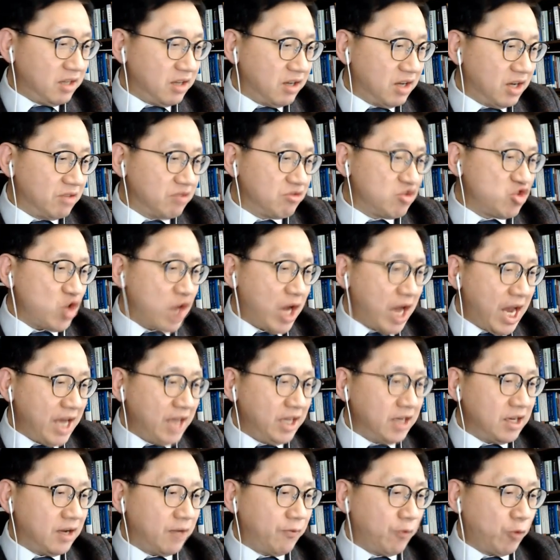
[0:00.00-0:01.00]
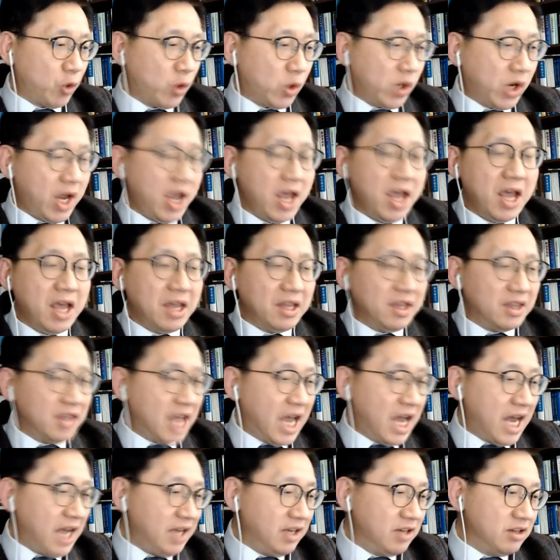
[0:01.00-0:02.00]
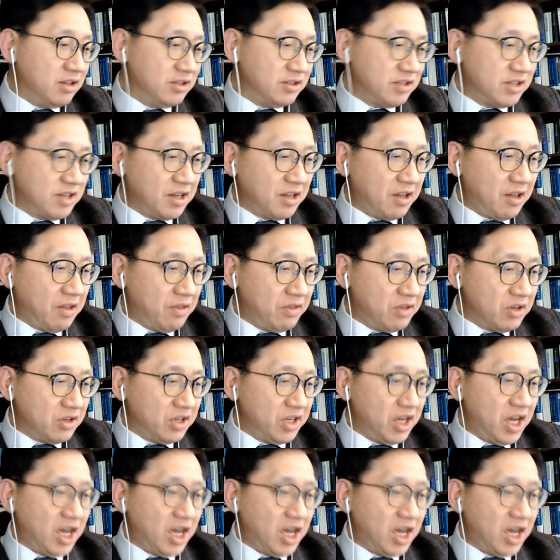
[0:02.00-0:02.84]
on China for 930